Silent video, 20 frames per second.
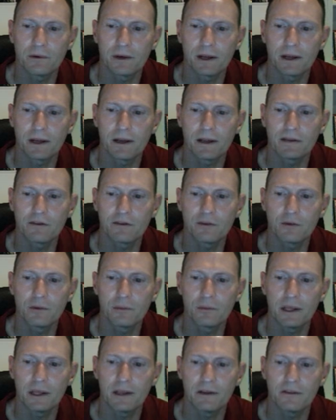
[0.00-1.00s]
And this
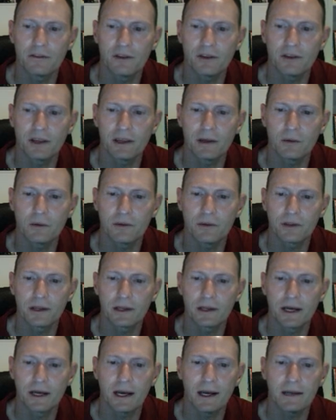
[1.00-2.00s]
would be seeing what
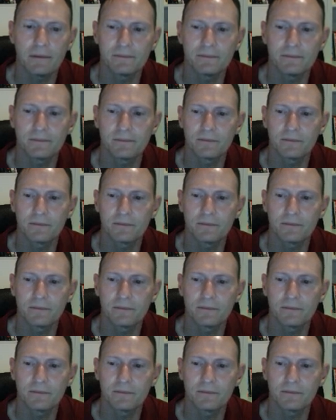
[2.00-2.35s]
they got.